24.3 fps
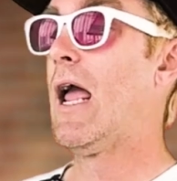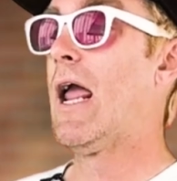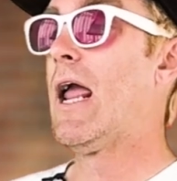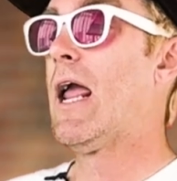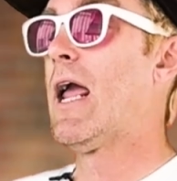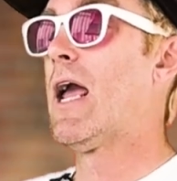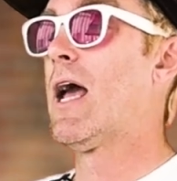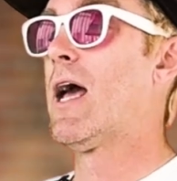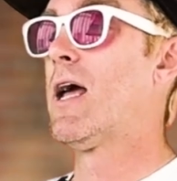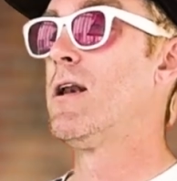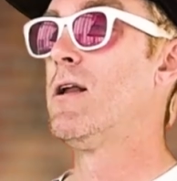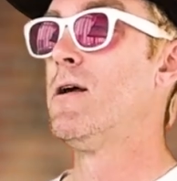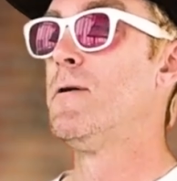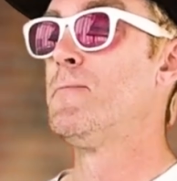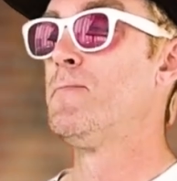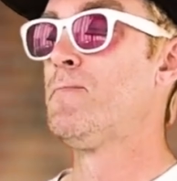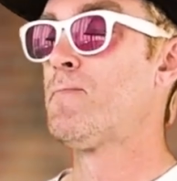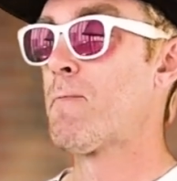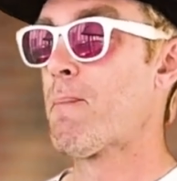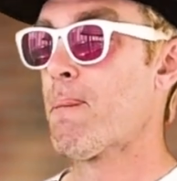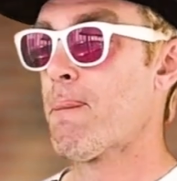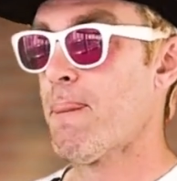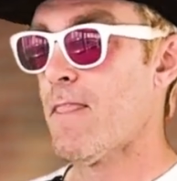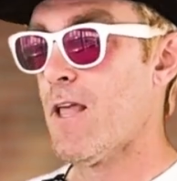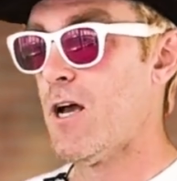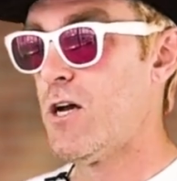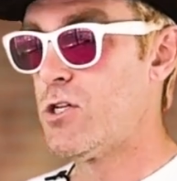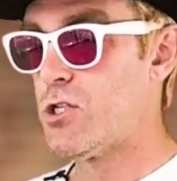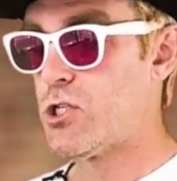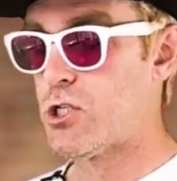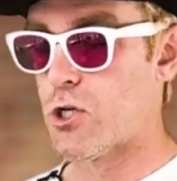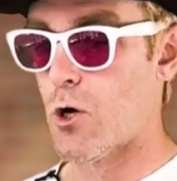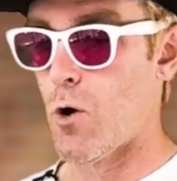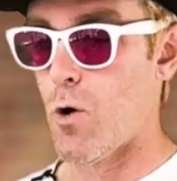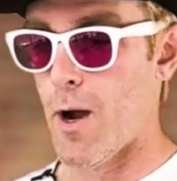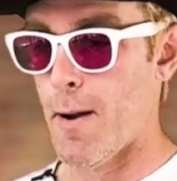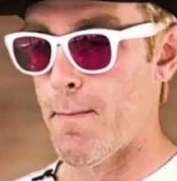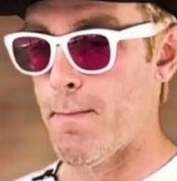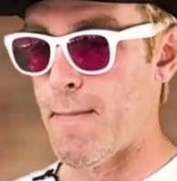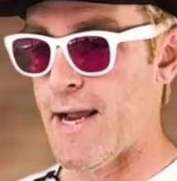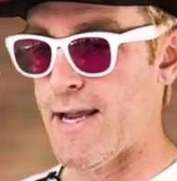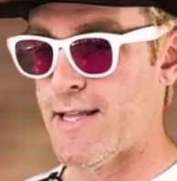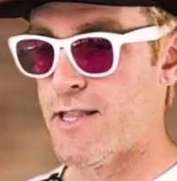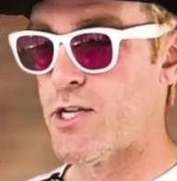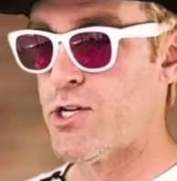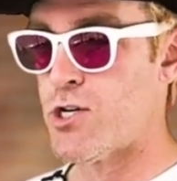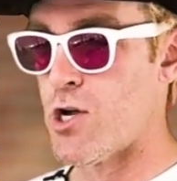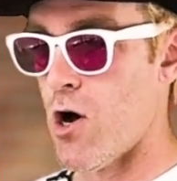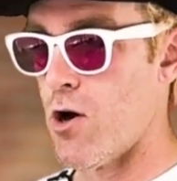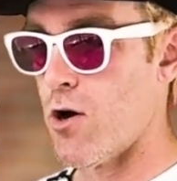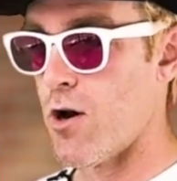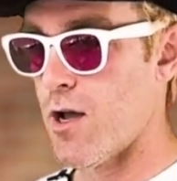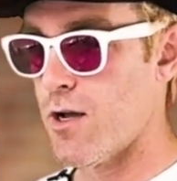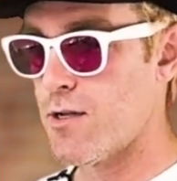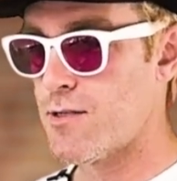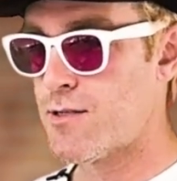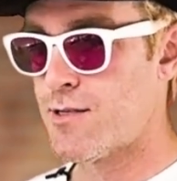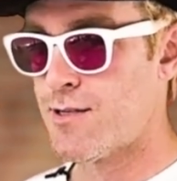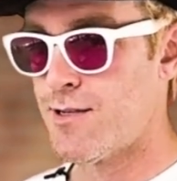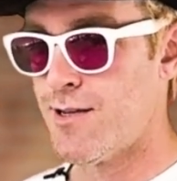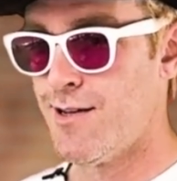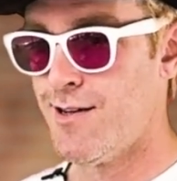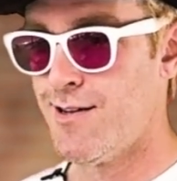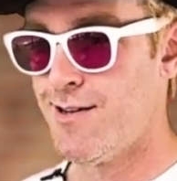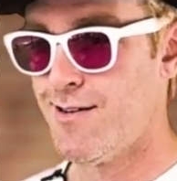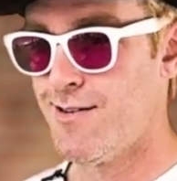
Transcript: And so I made the donuts.